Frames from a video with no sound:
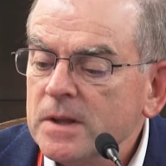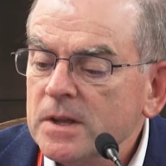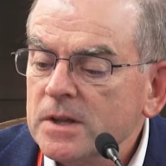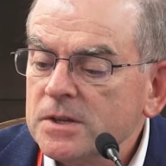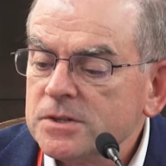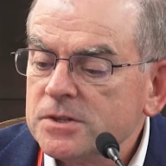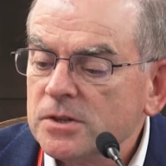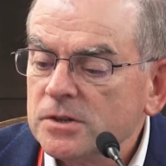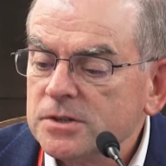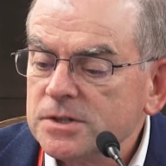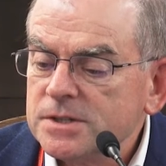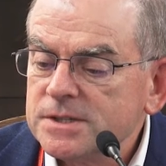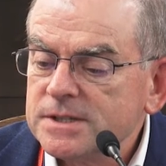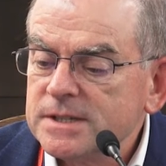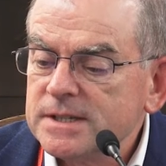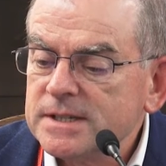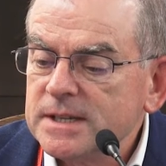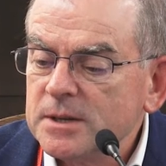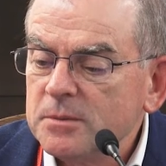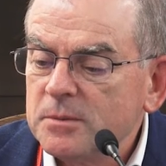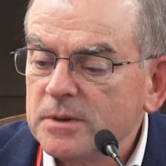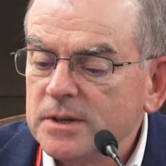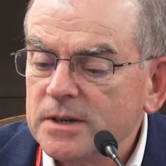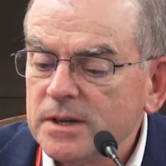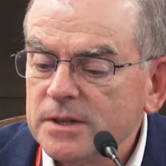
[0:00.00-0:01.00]
So just today
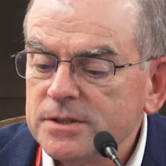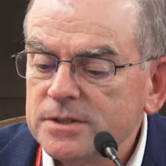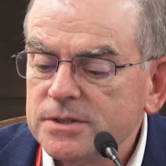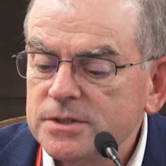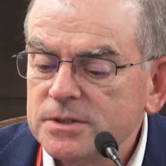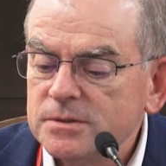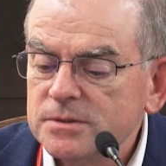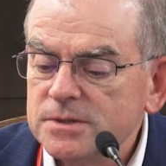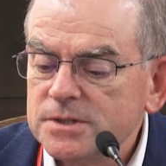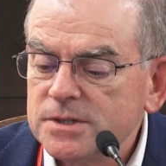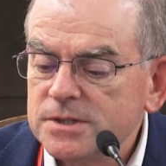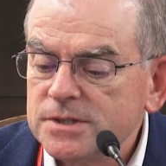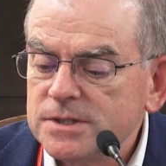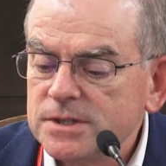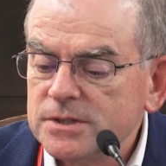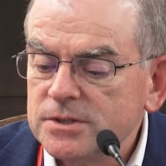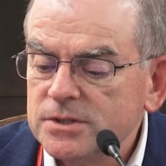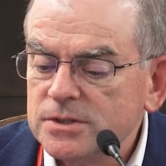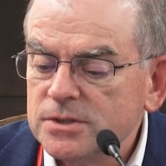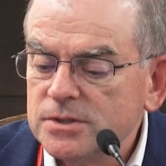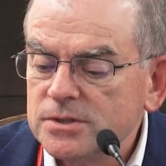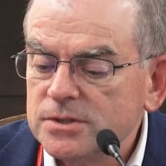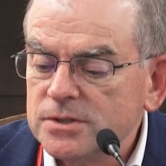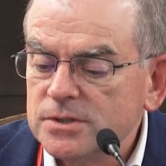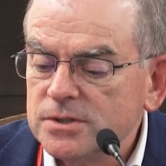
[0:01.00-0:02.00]
what I'd like to do is just
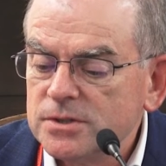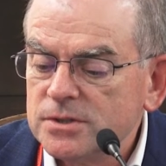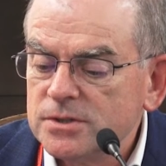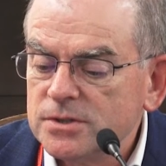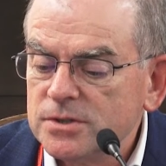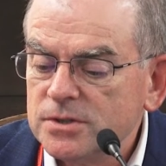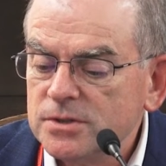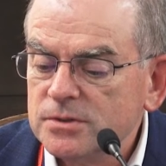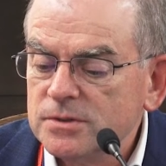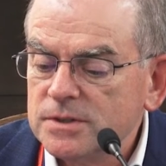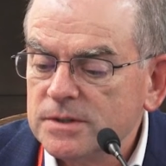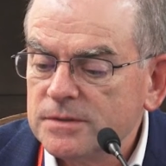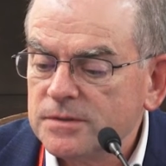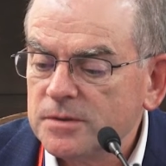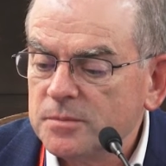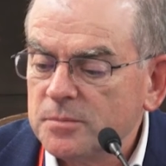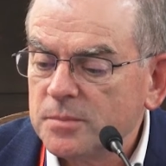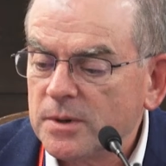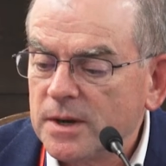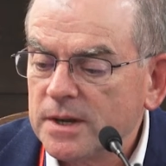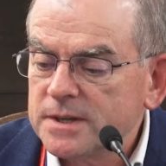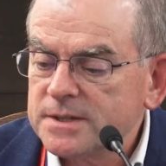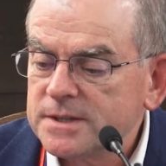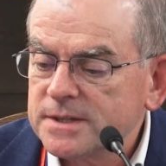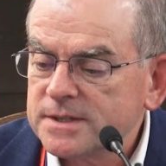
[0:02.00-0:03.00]
introduce you to two different
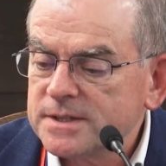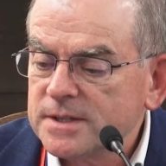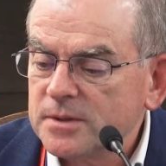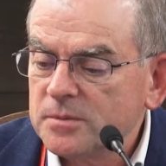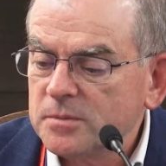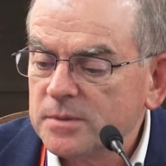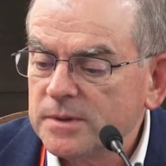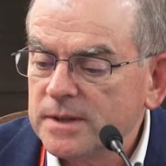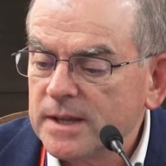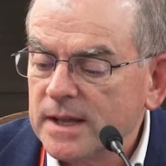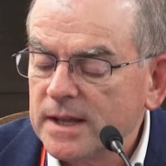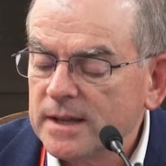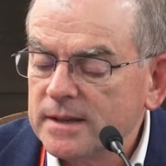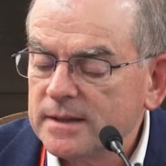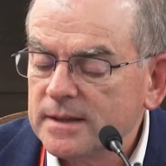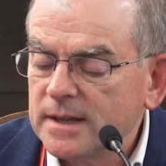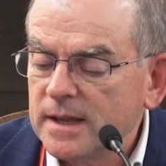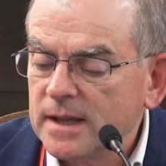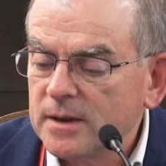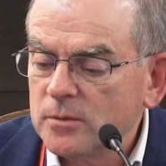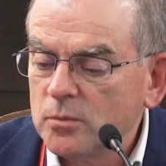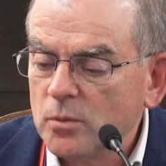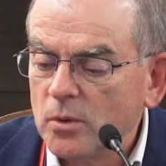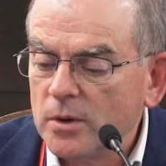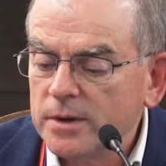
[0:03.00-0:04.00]
projects
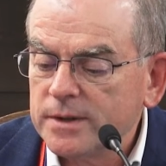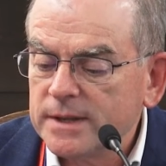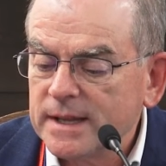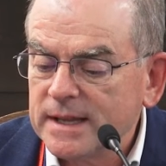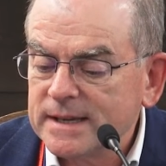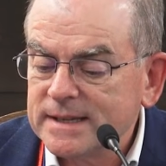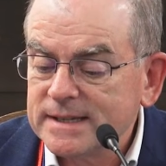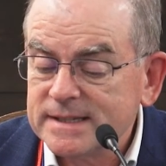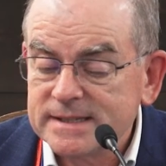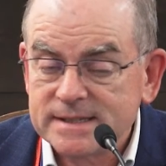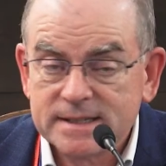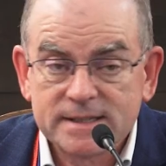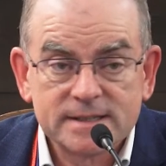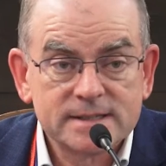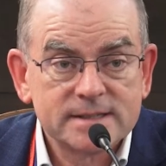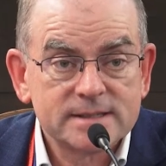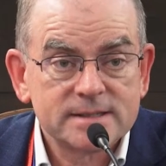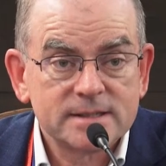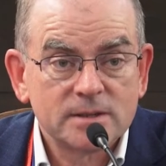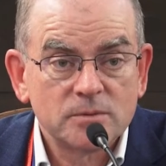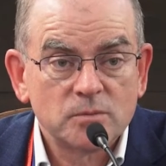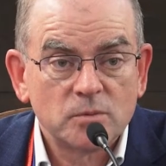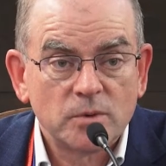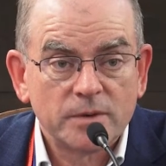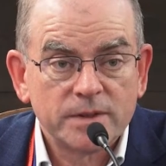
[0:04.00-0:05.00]
that one that exists
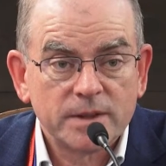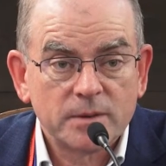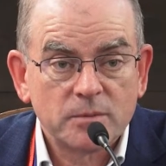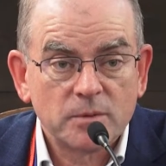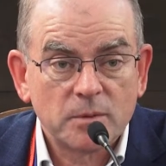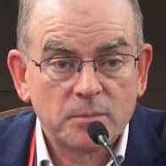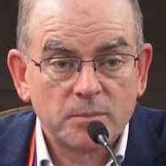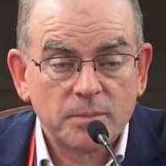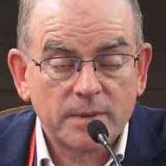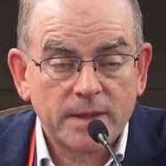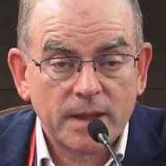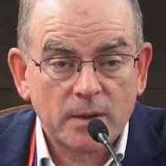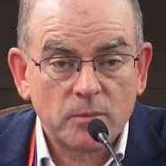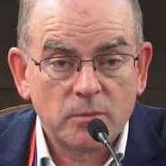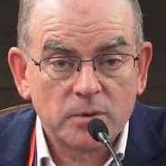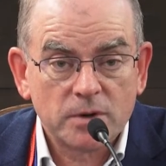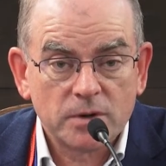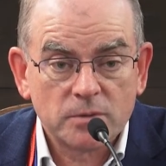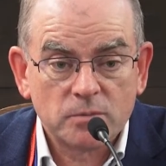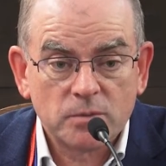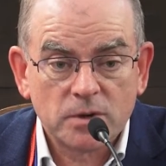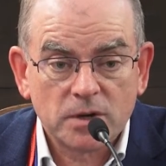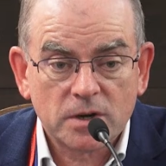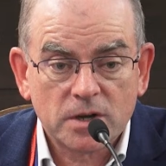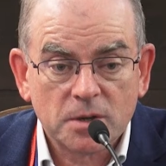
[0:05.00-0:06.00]
and one that
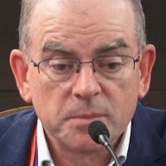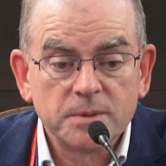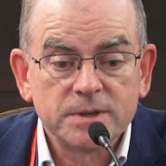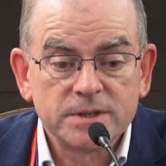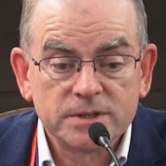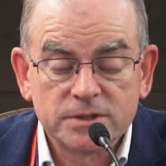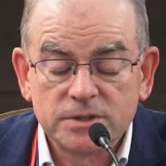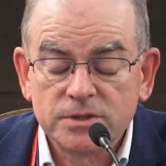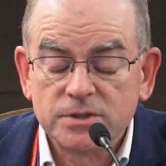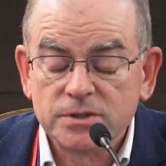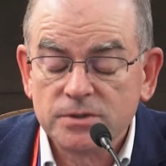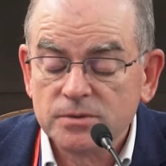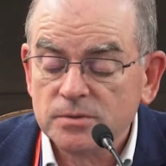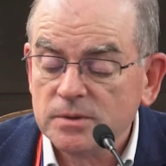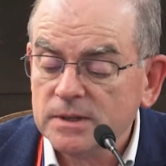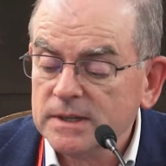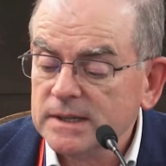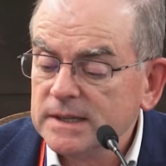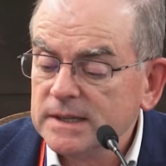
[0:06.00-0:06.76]
we're committing to do.